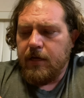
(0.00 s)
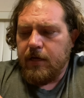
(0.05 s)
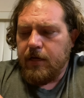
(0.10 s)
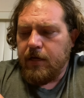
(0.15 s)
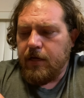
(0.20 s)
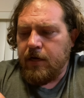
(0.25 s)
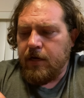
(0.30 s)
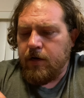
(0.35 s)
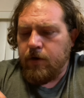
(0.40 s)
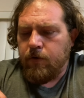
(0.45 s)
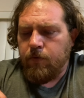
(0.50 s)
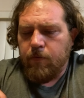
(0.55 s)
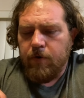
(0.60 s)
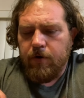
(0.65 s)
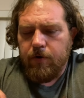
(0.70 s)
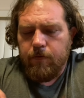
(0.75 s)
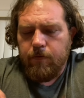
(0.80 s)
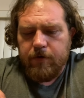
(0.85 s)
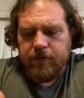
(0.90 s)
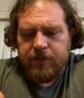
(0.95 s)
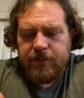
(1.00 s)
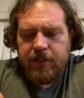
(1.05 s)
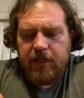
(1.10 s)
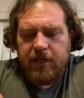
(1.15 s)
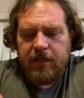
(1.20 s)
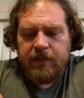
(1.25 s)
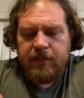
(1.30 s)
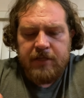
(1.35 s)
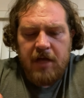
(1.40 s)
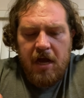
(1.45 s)
you know, we're
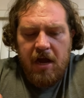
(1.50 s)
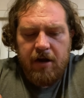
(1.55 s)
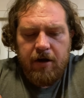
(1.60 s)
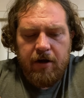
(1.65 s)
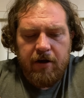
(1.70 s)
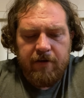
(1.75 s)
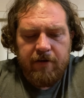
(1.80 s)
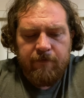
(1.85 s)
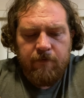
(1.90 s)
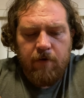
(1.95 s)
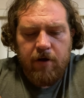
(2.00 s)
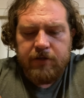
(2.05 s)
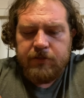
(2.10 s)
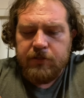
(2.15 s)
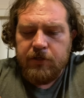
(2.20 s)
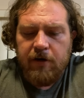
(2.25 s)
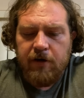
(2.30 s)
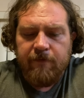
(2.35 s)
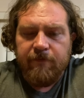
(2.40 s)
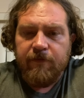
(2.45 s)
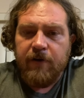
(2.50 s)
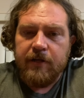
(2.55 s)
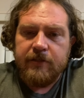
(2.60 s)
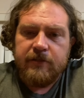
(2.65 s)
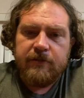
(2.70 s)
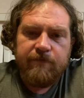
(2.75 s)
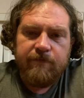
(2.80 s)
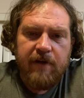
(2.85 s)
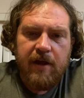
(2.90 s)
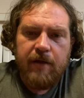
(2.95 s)
sick and tired of watching our friends
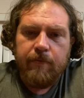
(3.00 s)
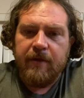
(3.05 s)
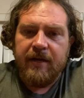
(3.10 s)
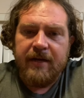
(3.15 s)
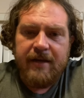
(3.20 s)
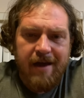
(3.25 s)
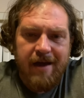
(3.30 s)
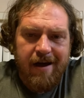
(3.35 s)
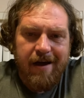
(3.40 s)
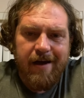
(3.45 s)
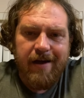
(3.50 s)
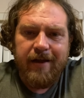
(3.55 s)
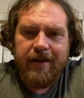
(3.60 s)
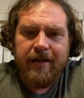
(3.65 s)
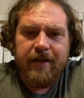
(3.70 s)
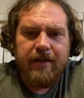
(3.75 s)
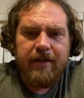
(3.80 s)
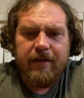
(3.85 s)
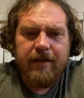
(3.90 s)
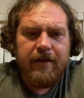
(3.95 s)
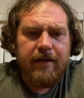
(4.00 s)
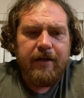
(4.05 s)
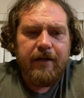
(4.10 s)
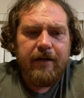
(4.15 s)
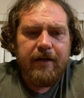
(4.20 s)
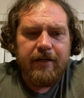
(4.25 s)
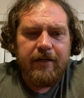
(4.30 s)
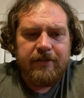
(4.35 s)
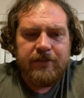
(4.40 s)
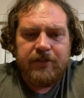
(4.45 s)
and family die
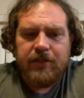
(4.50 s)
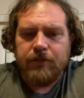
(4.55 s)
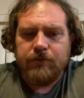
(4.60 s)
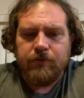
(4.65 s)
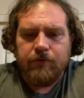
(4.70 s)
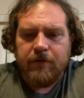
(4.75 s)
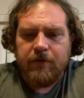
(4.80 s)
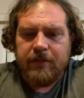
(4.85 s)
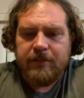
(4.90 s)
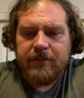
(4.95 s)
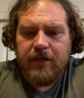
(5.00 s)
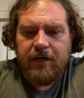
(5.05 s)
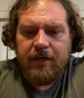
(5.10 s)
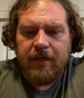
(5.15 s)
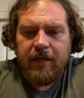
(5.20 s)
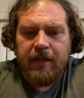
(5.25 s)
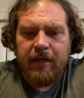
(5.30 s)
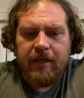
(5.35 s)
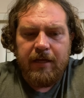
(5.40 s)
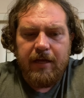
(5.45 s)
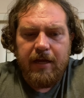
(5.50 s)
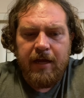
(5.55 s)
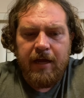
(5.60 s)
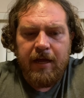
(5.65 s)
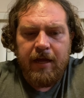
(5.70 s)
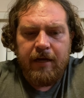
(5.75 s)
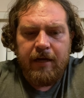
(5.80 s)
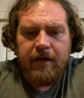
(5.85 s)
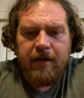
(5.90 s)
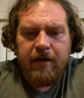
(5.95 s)
in central Kentucky
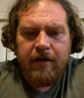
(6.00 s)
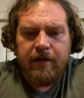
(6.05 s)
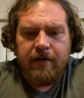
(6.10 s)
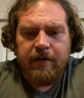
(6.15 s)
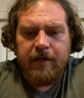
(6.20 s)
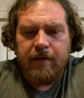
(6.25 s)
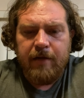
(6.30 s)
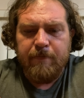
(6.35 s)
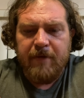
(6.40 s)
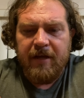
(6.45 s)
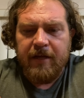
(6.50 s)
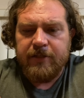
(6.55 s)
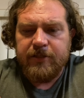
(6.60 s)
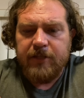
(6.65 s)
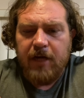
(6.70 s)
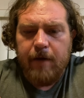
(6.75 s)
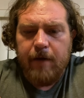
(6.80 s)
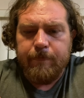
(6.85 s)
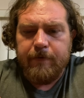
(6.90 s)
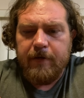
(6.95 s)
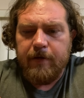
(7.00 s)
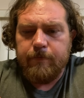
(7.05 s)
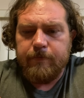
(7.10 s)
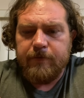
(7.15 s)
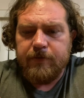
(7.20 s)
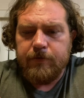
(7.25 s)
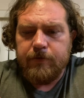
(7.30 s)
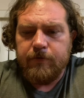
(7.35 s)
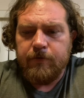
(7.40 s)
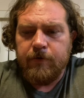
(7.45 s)
and it being chopped up
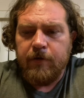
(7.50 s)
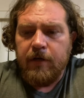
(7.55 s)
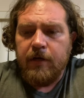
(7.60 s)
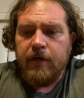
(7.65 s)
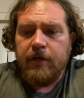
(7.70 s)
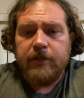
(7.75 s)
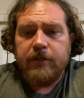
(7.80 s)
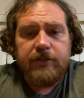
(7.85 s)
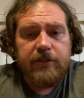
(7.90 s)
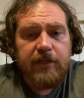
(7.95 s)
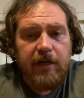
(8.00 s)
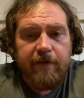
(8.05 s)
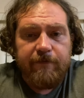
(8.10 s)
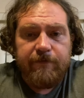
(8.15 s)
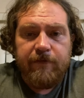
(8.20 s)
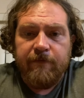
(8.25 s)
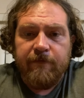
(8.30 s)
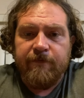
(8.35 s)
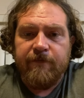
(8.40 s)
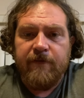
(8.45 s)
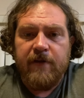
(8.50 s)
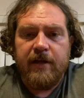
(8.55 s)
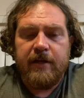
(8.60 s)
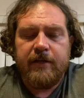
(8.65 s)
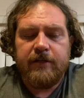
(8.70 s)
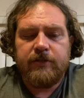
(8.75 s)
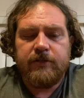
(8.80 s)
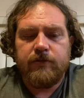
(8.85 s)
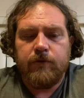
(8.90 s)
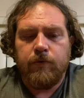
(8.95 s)
to
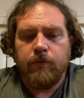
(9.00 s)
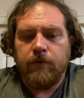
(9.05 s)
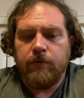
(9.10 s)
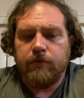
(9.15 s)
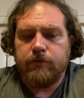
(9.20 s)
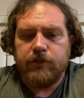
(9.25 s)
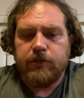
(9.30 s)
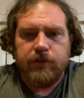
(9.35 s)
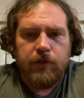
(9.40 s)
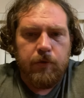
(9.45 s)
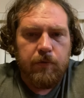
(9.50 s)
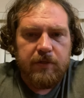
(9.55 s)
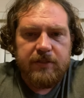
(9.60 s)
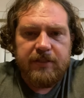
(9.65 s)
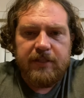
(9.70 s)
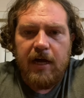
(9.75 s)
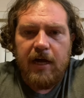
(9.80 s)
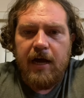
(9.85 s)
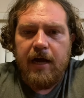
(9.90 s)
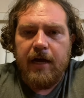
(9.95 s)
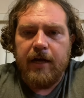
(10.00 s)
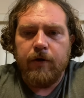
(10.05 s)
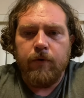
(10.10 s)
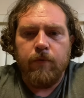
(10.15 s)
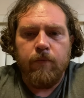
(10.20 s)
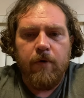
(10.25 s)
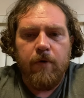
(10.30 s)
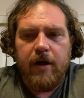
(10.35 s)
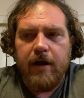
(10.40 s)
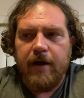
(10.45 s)
self-defense or suicide or
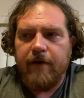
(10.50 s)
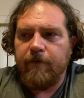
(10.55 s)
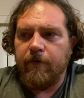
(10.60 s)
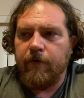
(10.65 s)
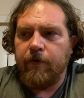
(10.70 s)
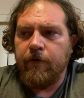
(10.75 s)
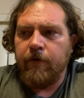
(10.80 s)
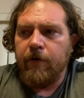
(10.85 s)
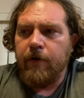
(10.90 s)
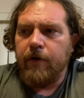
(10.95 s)
whatever,